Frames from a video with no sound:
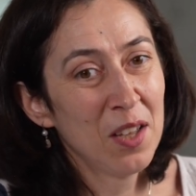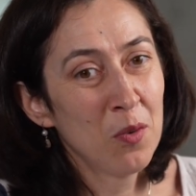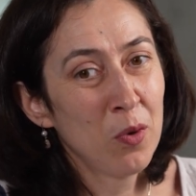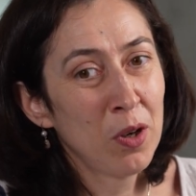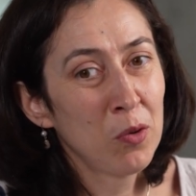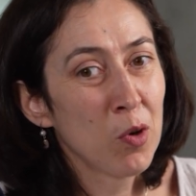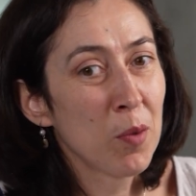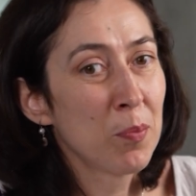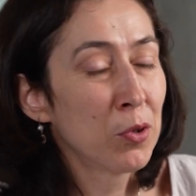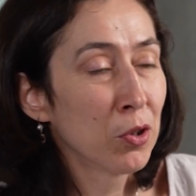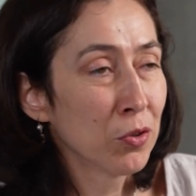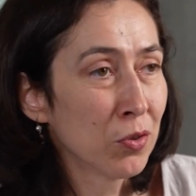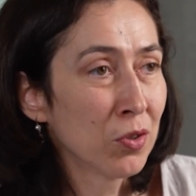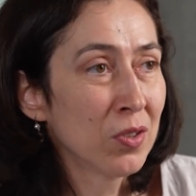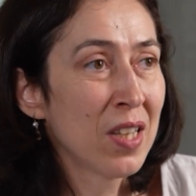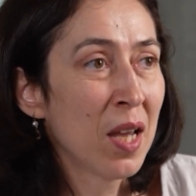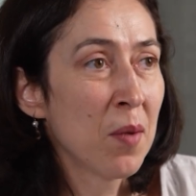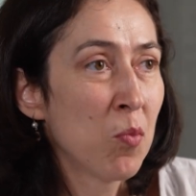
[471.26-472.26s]
where we
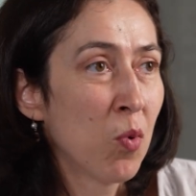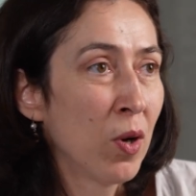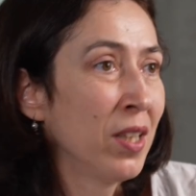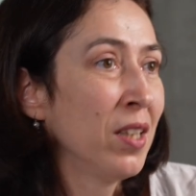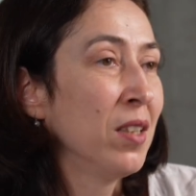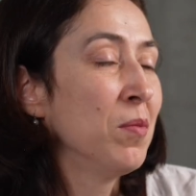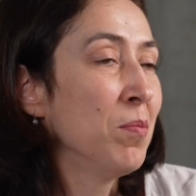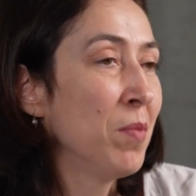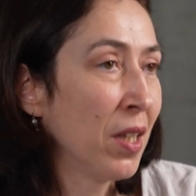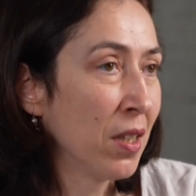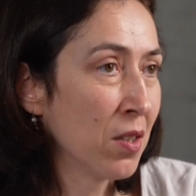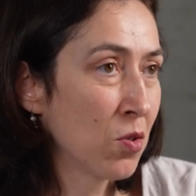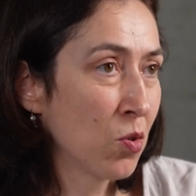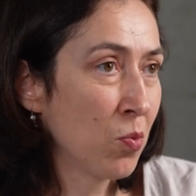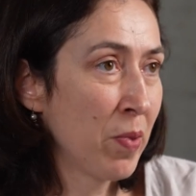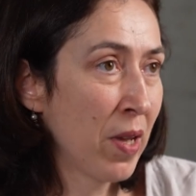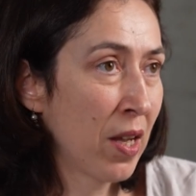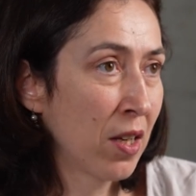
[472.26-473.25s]
prototype what it
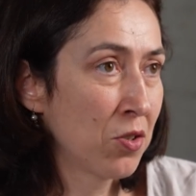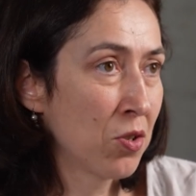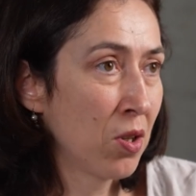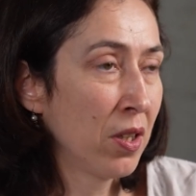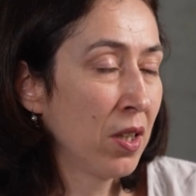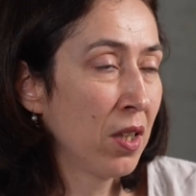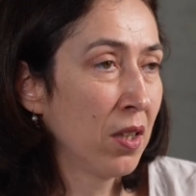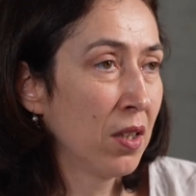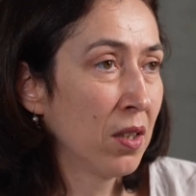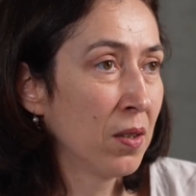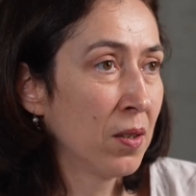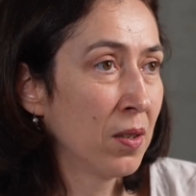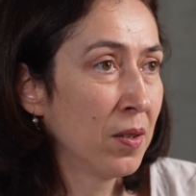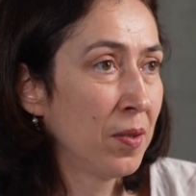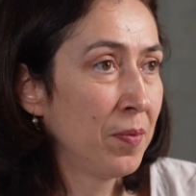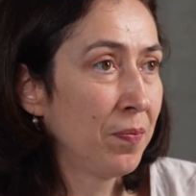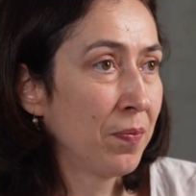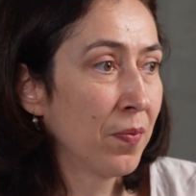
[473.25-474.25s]
means to be actually
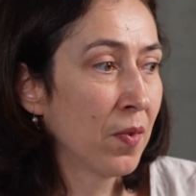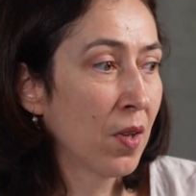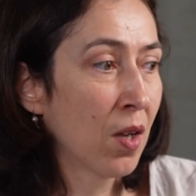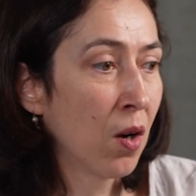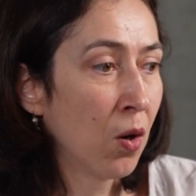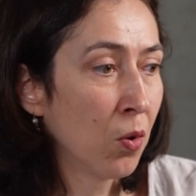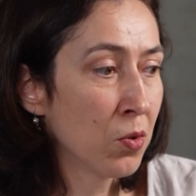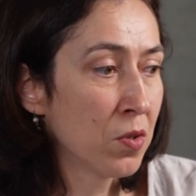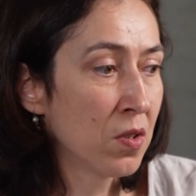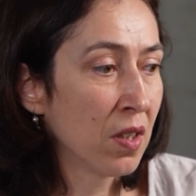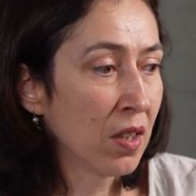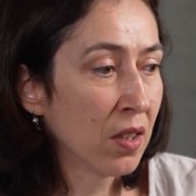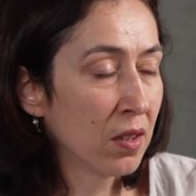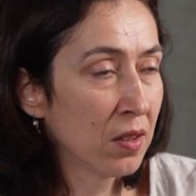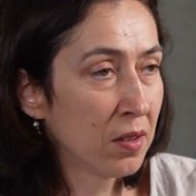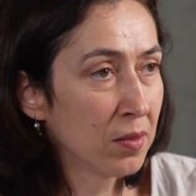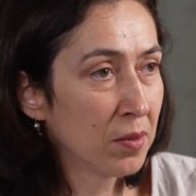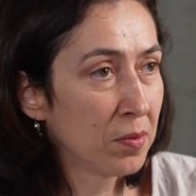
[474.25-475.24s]

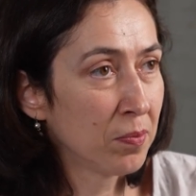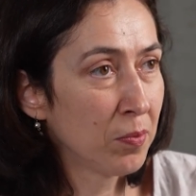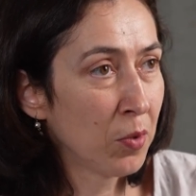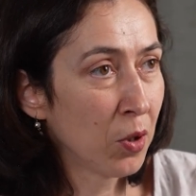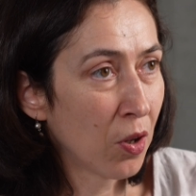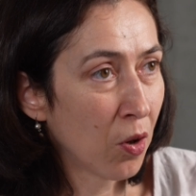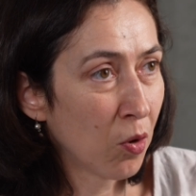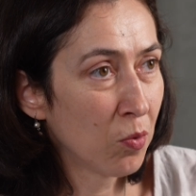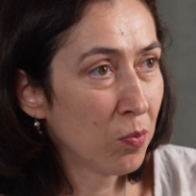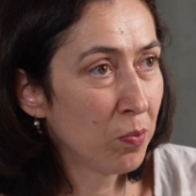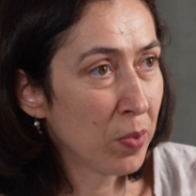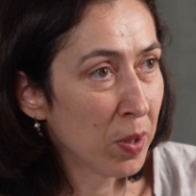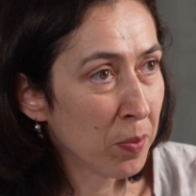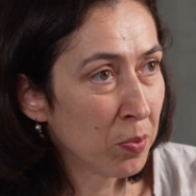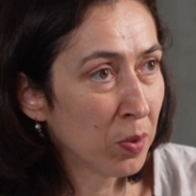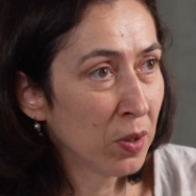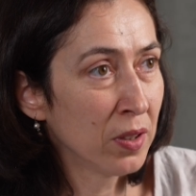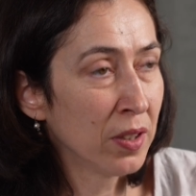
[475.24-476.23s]
hosting, you know,
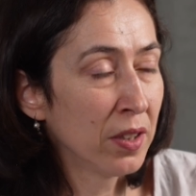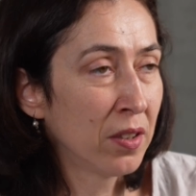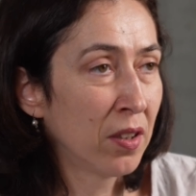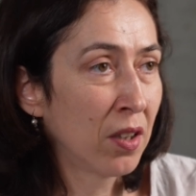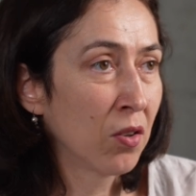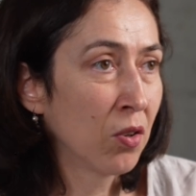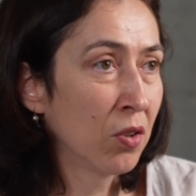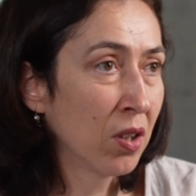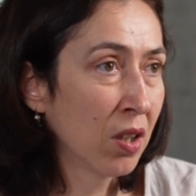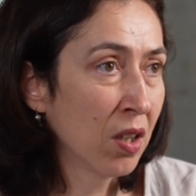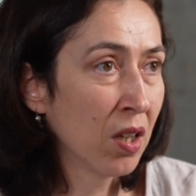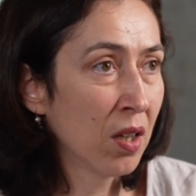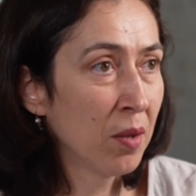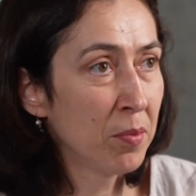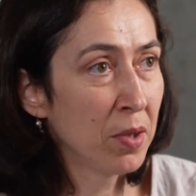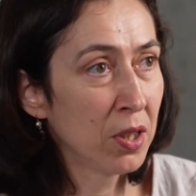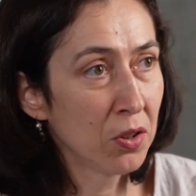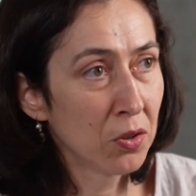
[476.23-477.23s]
people that are going to
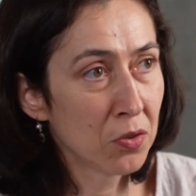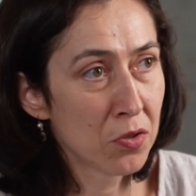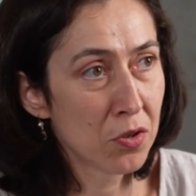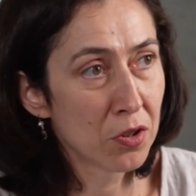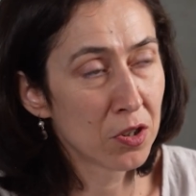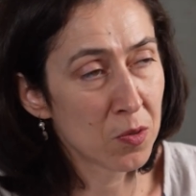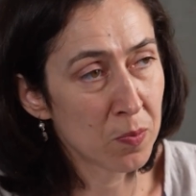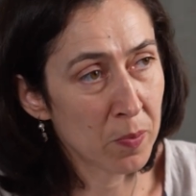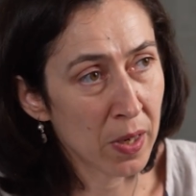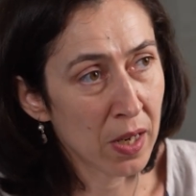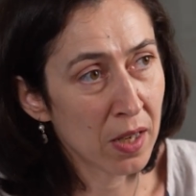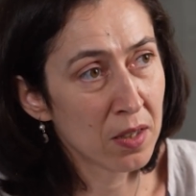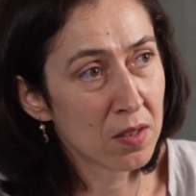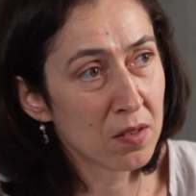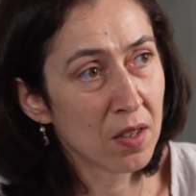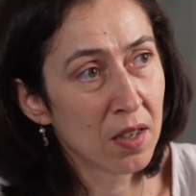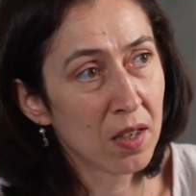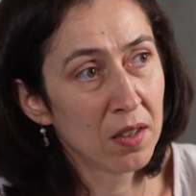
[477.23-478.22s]
come and use your
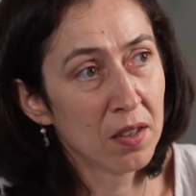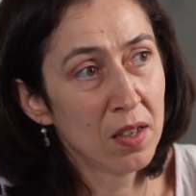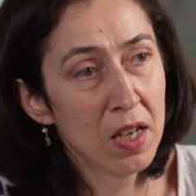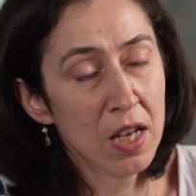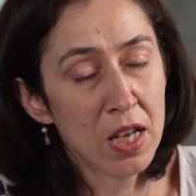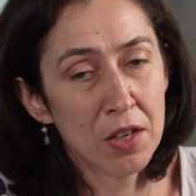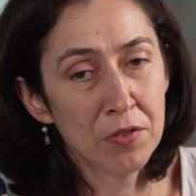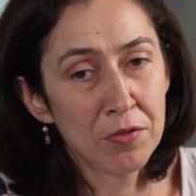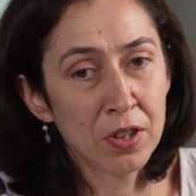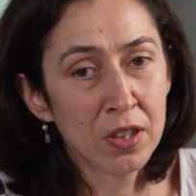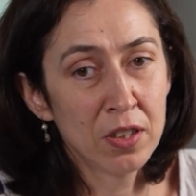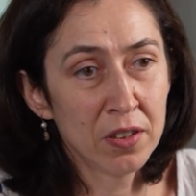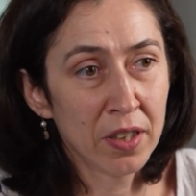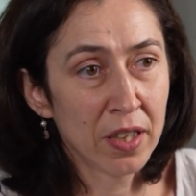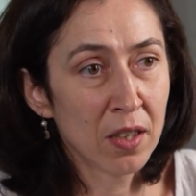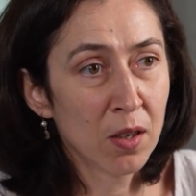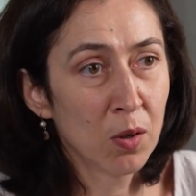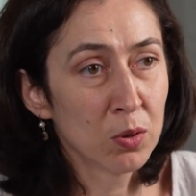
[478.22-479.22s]
space, and
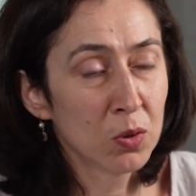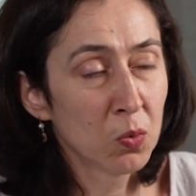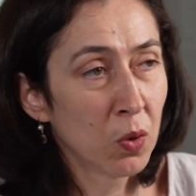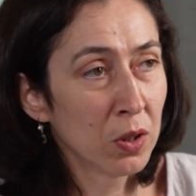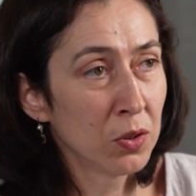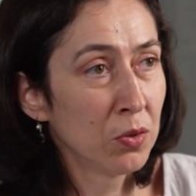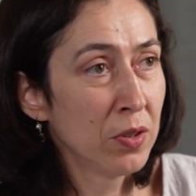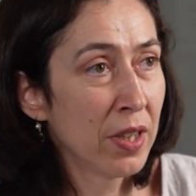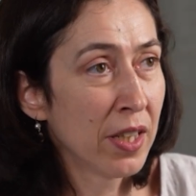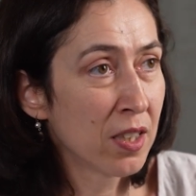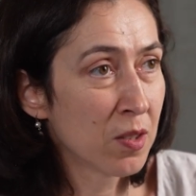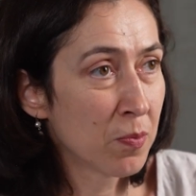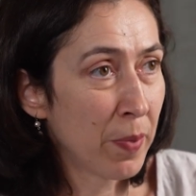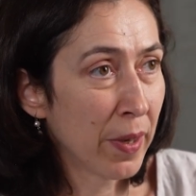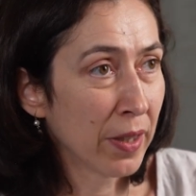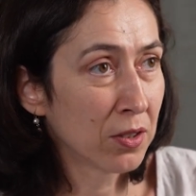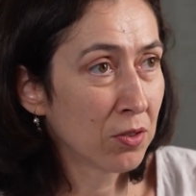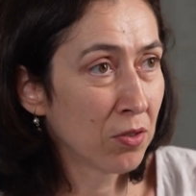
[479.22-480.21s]
figuring out what do they
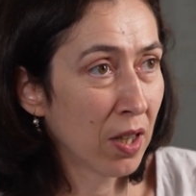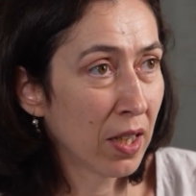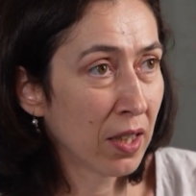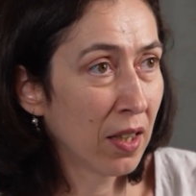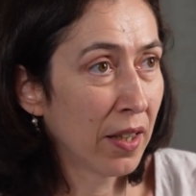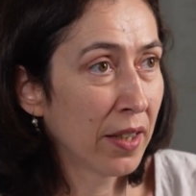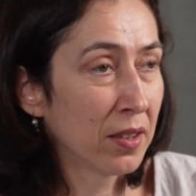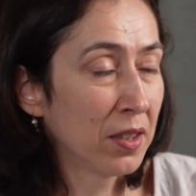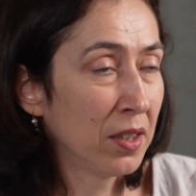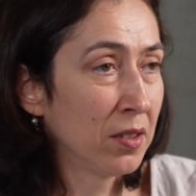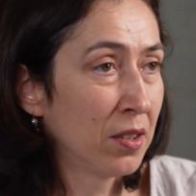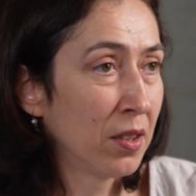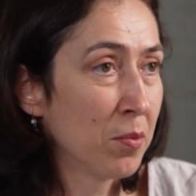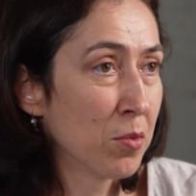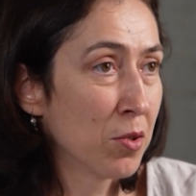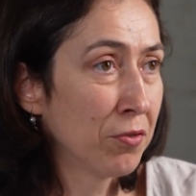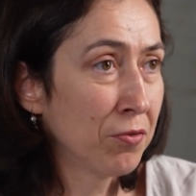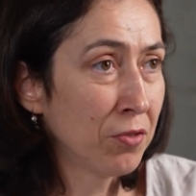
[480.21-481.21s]
expect, right? Like in
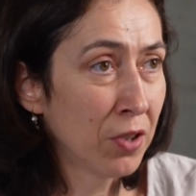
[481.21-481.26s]
terms of